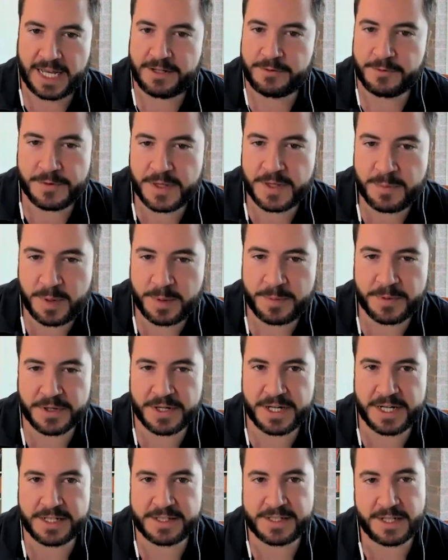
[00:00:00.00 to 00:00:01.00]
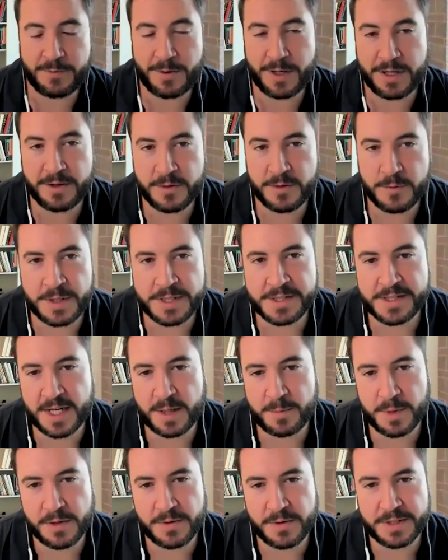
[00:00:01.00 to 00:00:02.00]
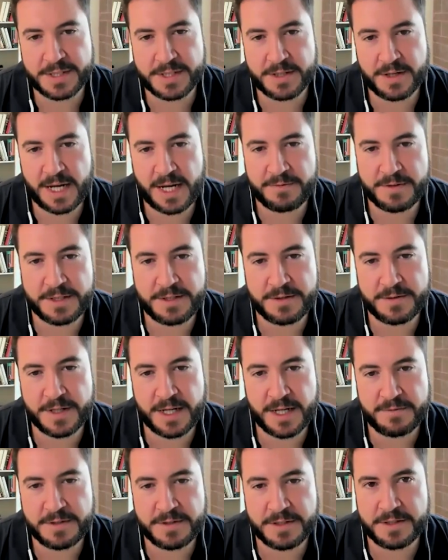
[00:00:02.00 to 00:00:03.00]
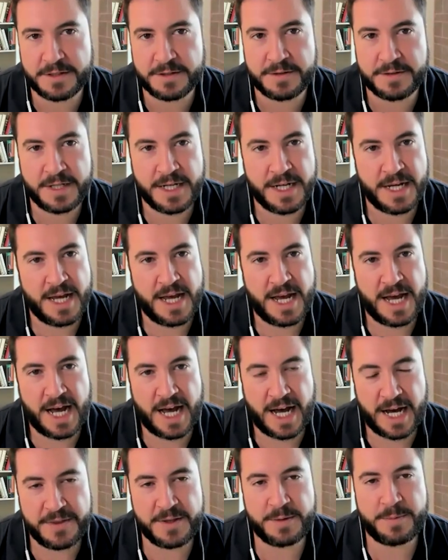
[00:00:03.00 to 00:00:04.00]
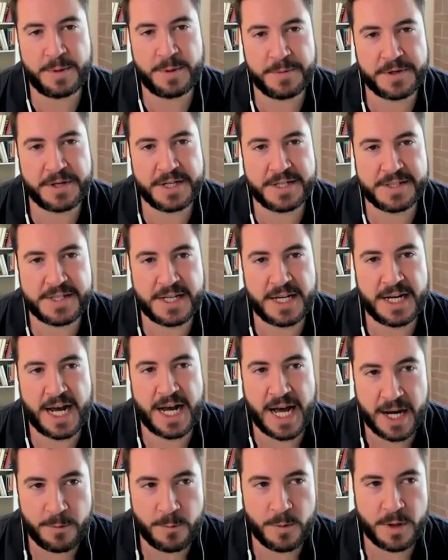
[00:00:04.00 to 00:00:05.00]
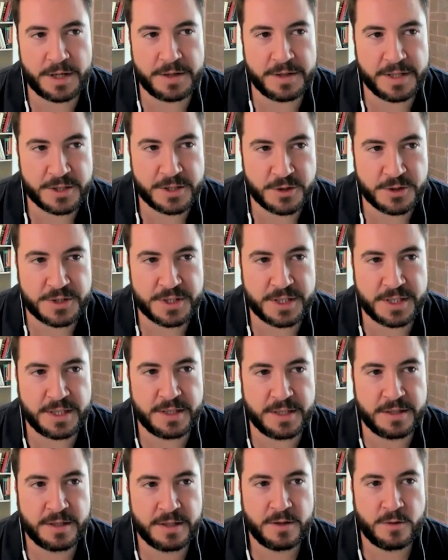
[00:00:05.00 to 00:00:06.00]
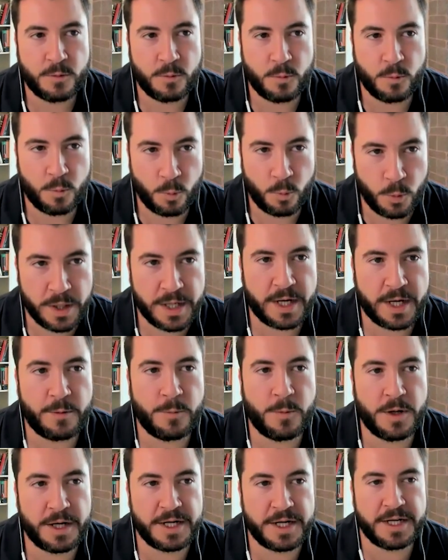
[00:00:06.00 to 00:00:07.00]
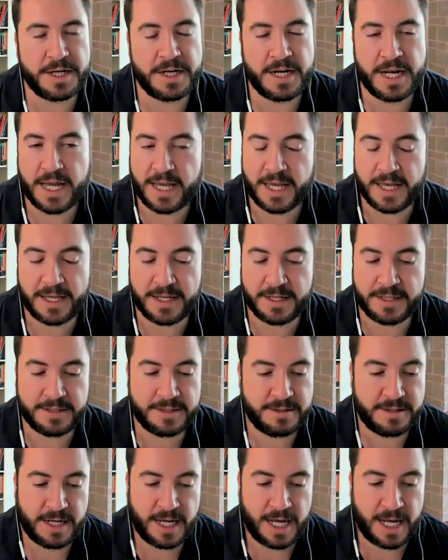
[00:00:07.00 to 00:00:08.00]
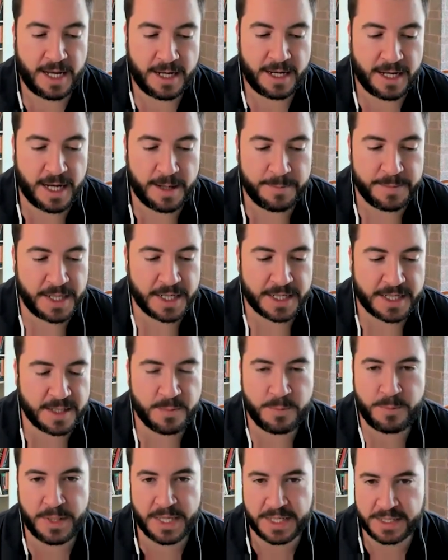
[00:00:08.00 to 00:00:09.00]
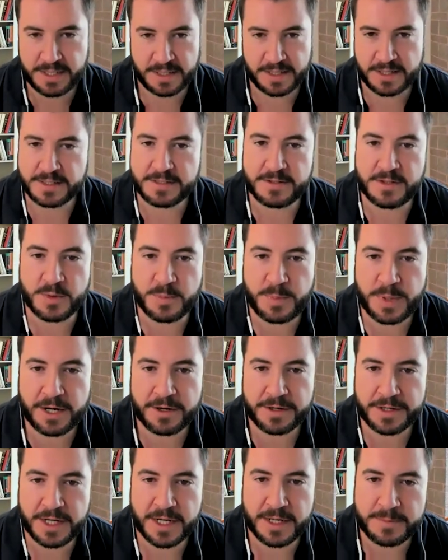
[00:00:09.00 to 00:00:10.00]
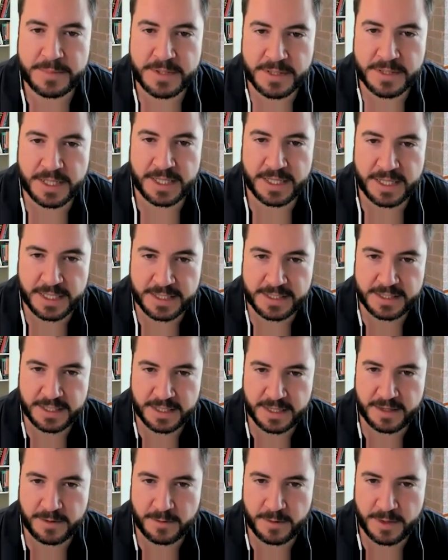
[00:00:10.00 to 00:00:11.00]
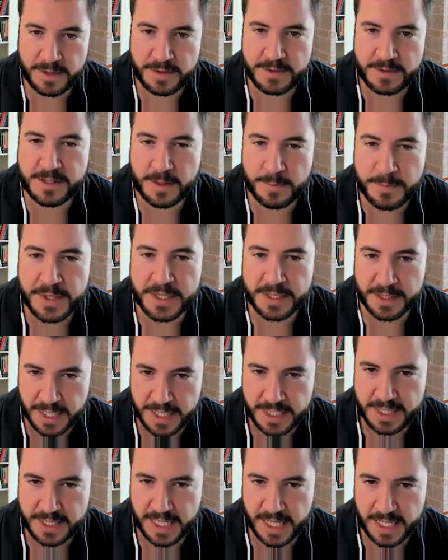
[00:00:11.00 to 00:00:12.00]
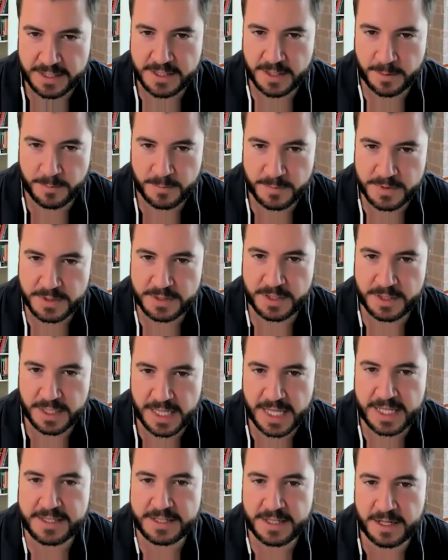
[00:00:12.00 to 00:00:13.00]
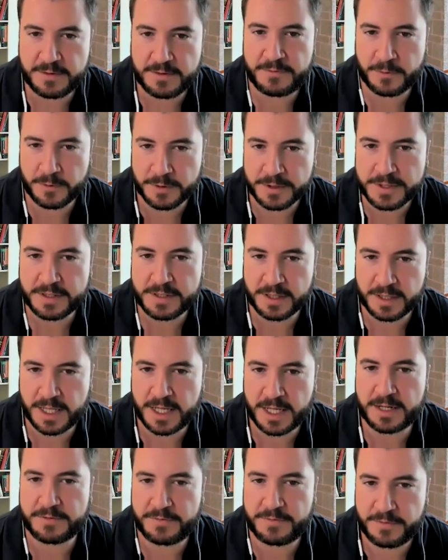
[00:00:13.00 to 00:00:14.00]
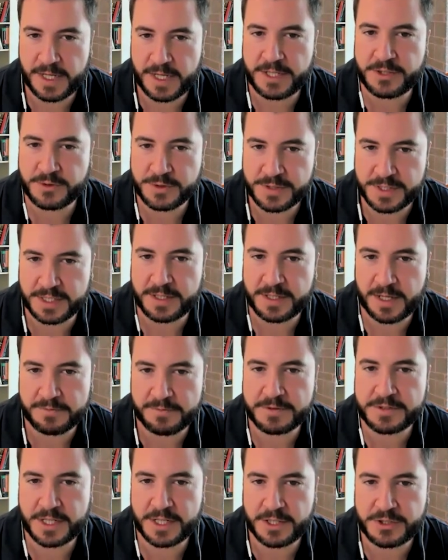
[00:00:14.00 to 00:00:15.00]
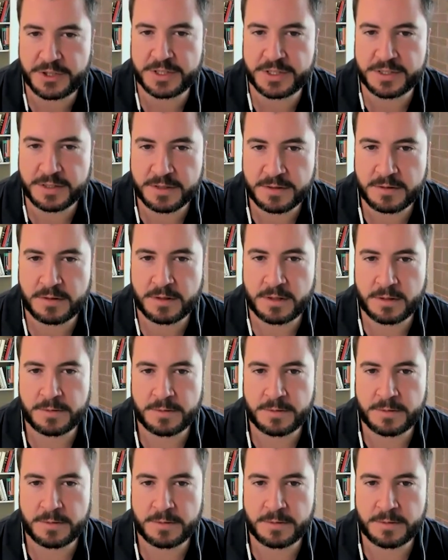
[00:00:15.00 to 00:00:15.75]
I don't think people are going to say, well, the wind's not blowing, so I have to do what I have to do. I think people are going to say, I want electricity when I want it, and I, am not going to bend to this new paradigm. So that it's, it's something like that. Some that's going to force a lot of interesting conversations.